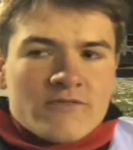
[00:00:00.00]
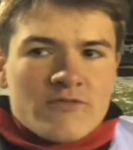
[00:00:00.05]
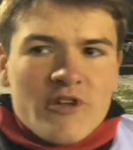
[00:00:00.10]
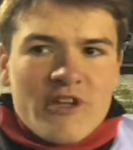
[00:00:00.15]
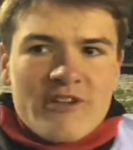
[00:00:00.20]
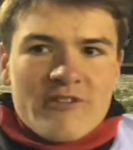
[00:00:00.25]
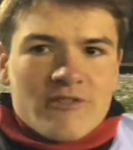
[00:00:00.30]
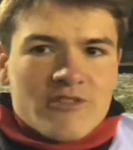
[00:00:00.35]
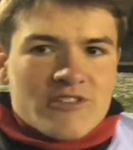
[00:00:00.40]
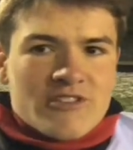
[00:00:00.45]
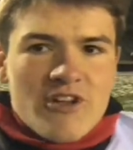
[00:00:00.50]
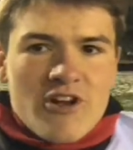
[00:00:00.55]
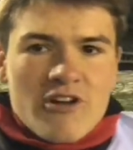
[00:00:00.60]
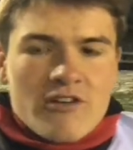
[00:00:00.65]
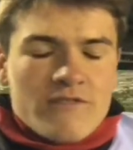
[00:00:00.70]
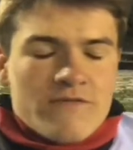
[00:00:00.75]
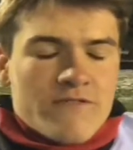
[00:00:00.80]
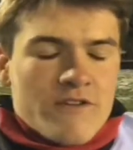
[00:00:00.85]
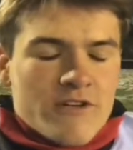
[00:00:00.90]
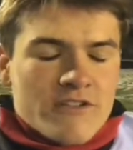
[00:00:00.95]
We were
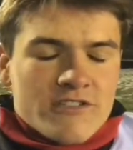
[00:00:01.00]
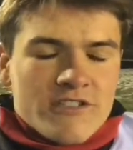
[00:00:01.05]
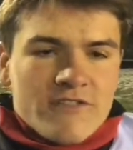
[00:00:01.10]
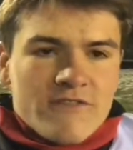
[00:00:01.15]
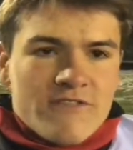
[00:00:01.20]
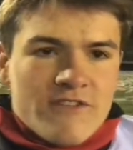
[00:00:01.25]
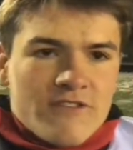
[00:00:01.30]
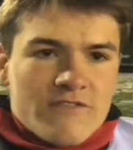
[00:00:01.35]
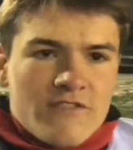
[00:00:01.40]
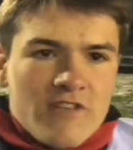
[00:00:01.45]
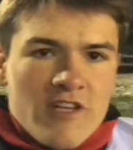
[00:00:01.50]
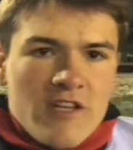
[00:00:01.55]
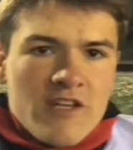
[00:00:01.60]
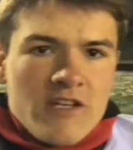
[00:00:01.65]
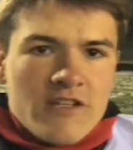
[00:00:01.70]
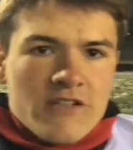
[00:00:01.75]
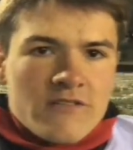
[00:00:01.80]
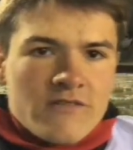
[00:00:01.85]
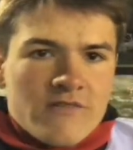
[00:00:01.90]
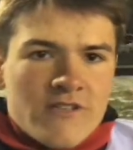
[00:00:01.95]
starting 1st and
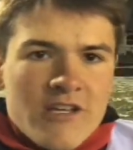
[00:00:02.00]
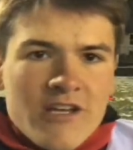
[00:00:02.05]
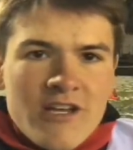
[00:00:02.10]
15,